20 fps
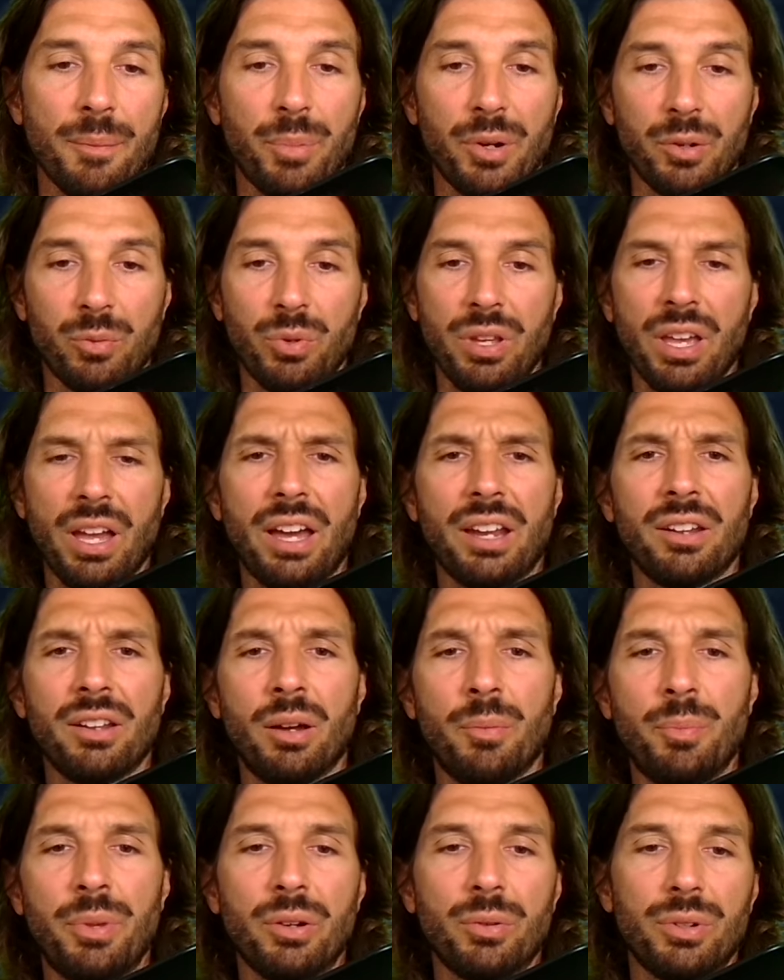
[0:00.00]
but we had
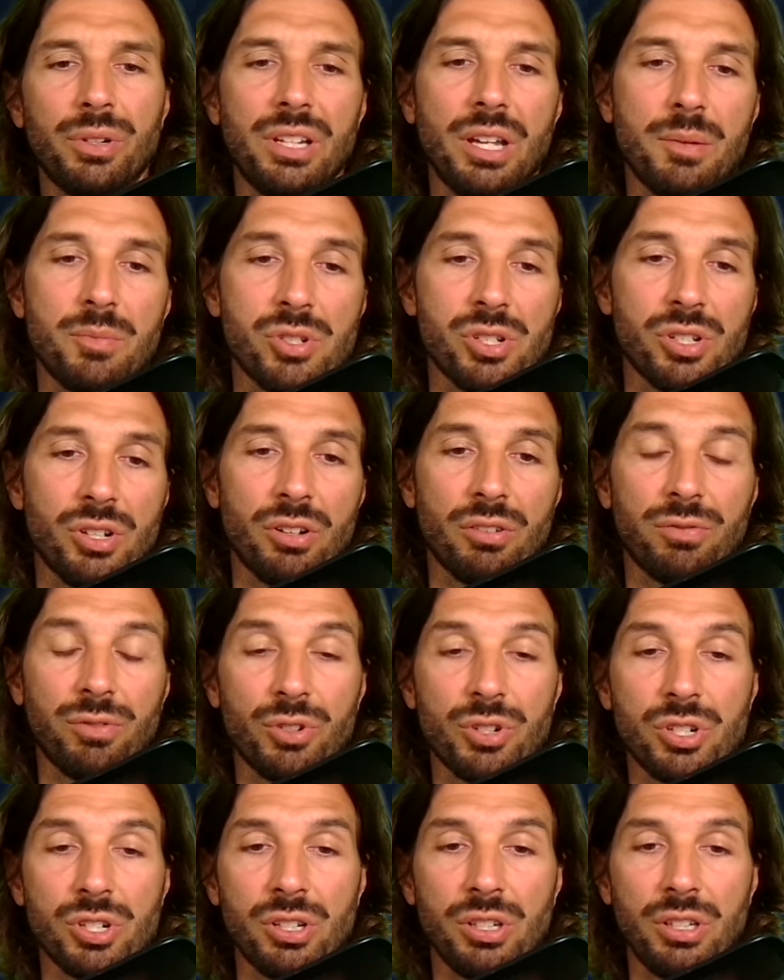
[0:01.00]
a big redemption,
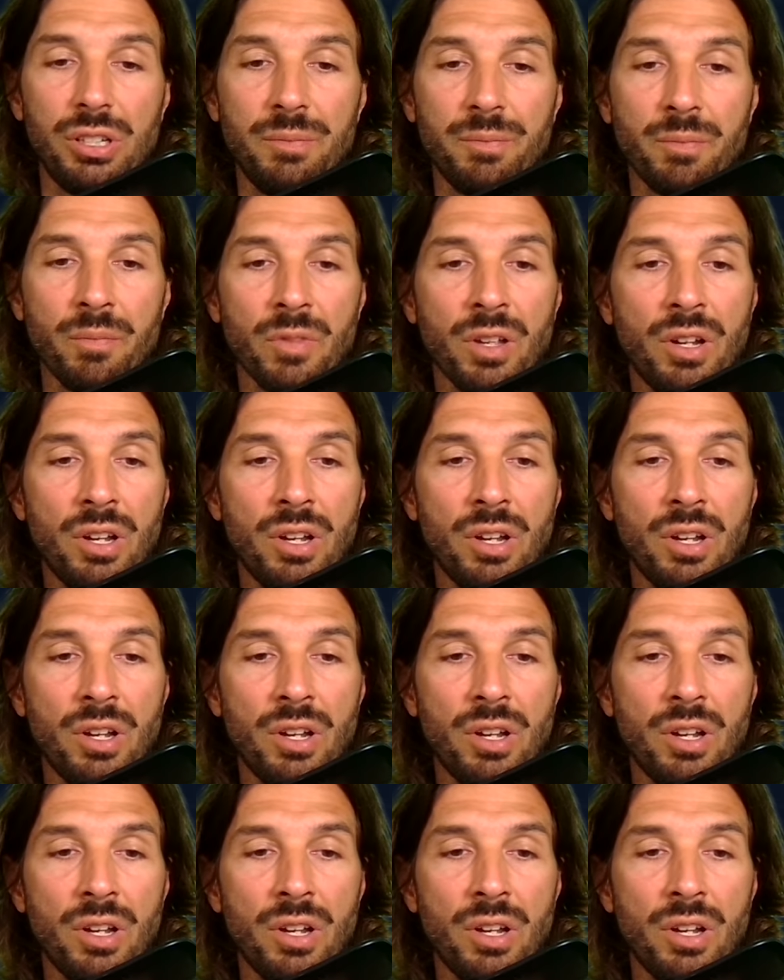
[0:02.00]
unfortunately.